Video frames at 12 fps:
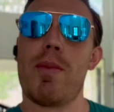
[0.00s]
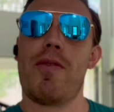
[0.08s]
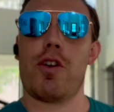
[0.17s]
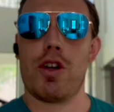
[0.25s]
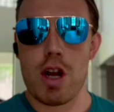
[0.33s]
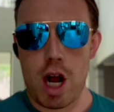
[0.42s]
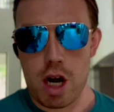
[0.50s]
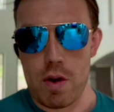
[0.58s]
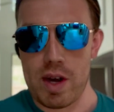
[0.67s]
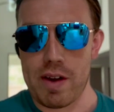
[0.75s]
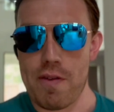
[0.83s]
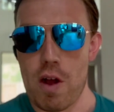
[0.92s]
If you're not
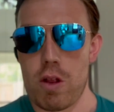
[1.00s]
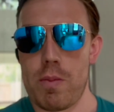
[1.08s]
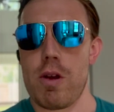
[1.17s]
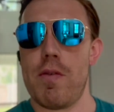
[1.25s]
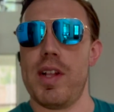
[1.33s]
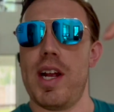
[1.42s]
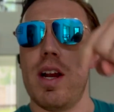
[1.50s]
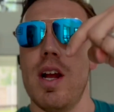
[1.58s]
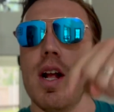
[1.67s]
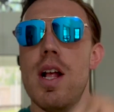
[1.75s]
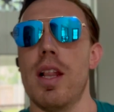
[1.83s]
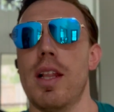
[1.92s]
already following me over there,
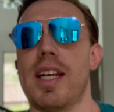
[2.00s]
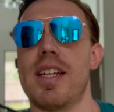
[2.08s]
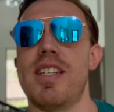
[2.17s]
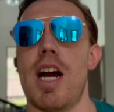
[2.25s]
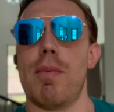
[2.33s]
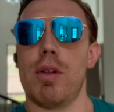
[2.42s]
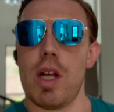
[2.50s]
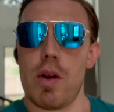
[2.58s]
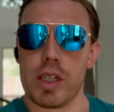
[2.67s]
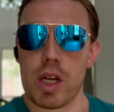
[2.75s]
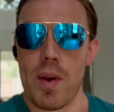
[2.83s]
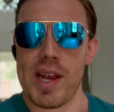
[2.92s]
link is down below to
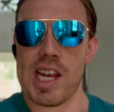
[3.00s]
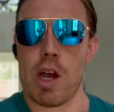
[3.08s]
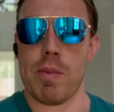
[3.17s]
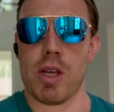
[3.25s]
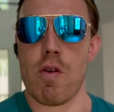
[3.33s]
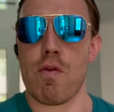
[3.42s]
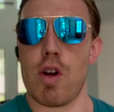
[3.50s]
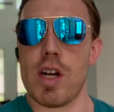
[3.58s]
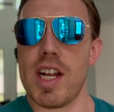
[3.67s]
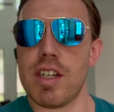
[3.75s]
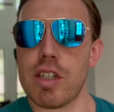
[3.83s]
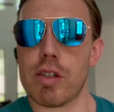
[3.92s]
go hang out with me over on
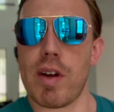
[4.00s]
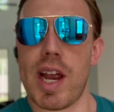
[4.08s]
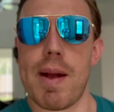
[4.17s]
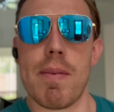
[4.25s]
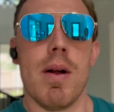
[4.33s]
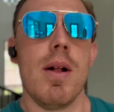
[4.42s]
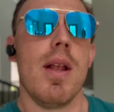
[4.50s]
Instagram.